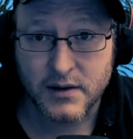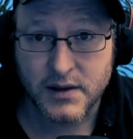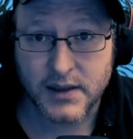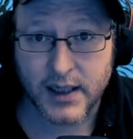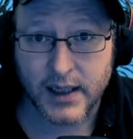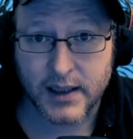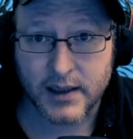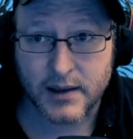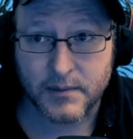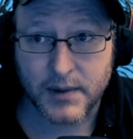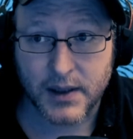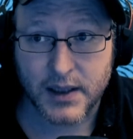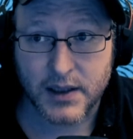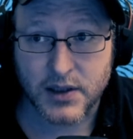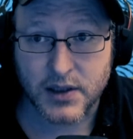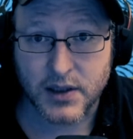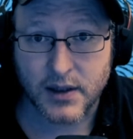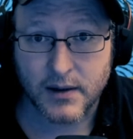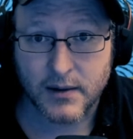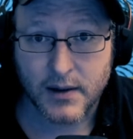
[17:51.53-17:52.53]
gain a
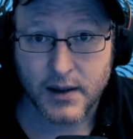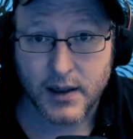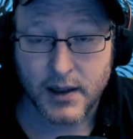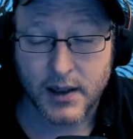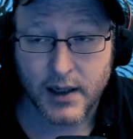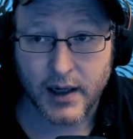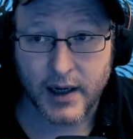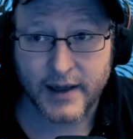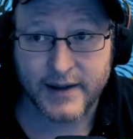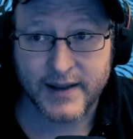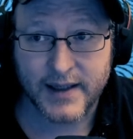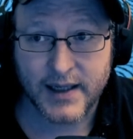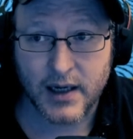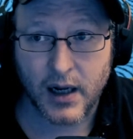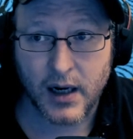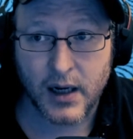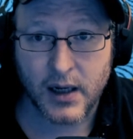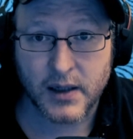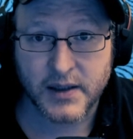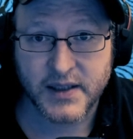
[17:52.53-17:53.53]
major. And I think
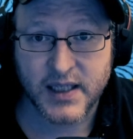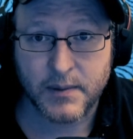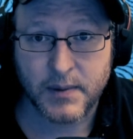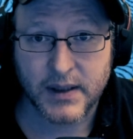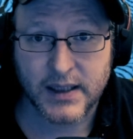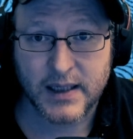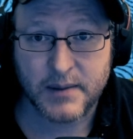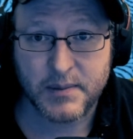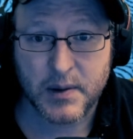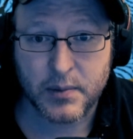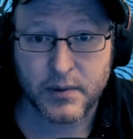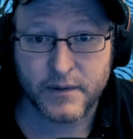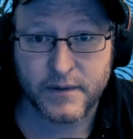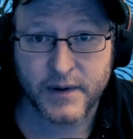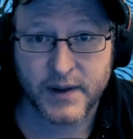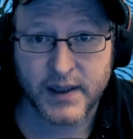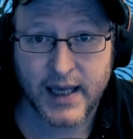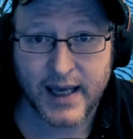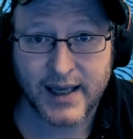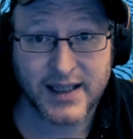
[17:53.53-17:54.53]
uh, typically people
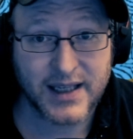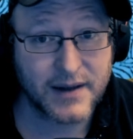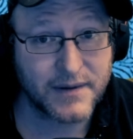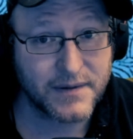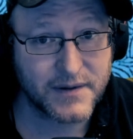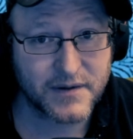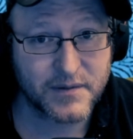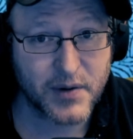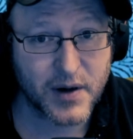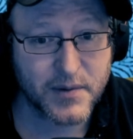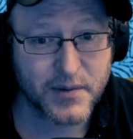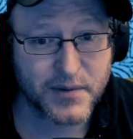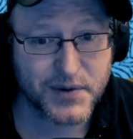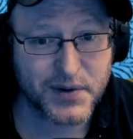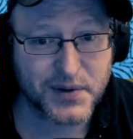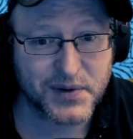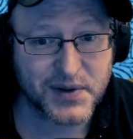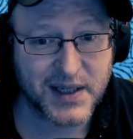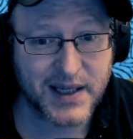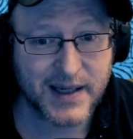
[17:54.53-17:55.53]
forget Gift of
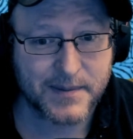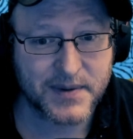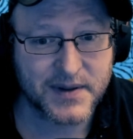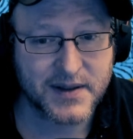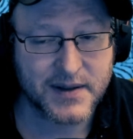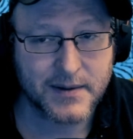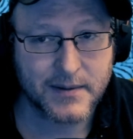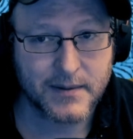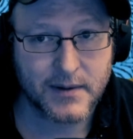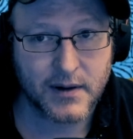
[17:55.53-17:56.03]
Primordial Deeps